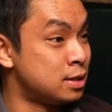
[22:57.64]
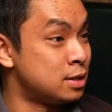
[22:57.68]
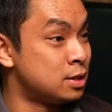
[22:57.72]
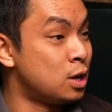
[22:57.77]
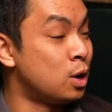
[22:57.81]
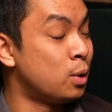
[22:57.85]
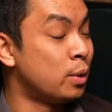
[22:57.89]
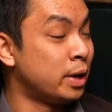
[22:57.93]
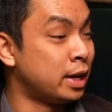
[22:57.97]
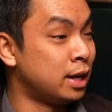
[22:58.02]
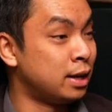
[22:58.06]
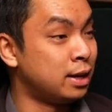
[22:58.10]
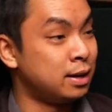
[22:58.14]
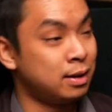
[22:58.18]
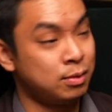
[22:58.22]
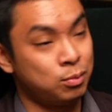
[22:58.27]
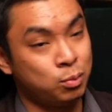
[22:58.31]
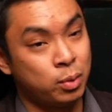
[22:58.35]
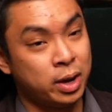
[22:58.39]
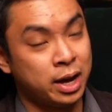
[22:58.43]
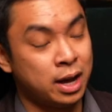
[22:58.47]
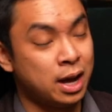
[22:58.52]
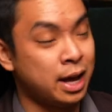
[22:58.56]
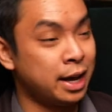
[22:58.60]
is going and
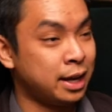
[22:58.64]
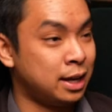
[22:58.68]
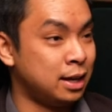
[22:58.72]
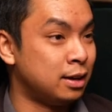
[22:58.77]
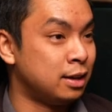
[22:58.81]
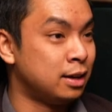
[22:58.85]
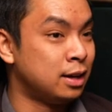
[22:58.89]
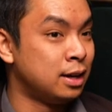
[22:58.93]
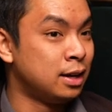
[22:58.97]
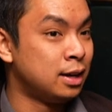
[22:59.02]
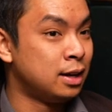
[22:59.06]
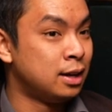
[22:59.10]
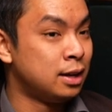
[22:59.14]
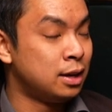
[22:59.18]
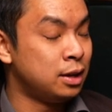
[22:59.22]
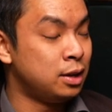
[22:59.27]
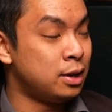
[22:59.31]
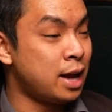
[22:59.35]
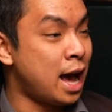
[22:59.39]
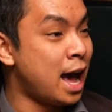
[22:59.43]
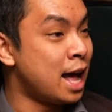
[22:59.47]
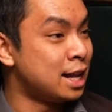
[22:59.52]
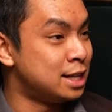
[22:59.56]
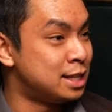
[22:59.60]
where I can, you know,
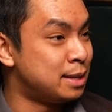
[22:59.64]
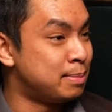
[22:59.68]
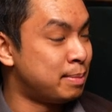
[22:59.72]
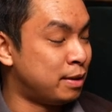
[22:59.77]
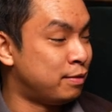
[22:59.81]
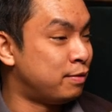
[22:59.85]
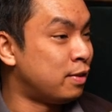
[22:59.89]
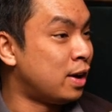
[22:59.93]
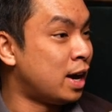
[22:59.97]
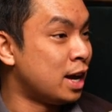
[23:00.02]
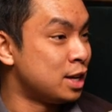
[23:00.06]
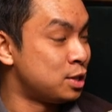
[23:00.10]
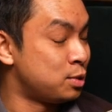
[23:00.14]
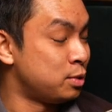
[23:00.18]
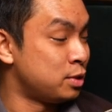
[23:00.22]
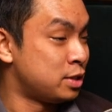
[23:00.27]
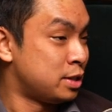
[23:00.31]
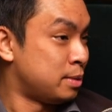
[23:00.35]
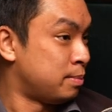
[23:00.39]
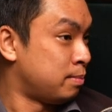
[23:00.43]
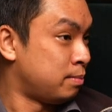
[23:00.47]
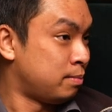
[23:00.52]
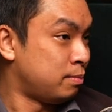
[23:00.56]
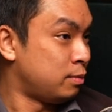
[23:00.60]
add some advice or
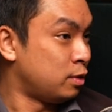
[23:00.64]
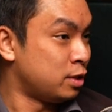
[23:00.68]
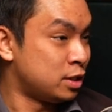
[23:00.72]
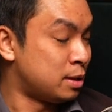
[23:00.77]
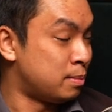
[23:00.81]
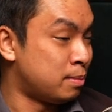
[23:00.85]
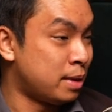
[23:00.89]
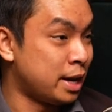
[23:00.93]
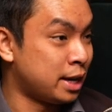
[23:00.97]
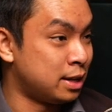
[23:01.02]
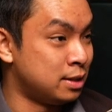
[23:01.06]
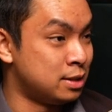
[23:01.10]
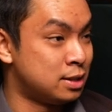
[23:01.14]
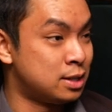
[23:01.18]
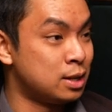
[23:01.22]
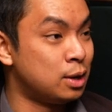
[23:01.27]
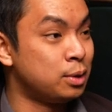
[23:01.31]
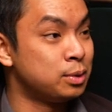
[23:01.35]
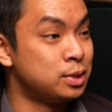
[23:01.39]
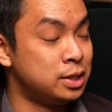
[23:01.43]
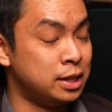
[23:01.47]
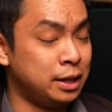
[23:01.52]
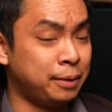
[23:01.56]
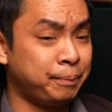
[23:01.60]
some some of my
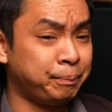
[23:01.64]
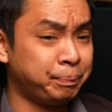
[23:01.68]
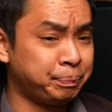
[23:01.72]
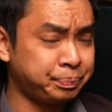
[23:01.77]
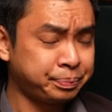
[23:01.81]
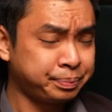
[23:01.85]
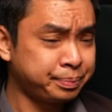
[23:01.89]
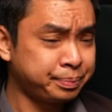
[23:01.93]
consulting.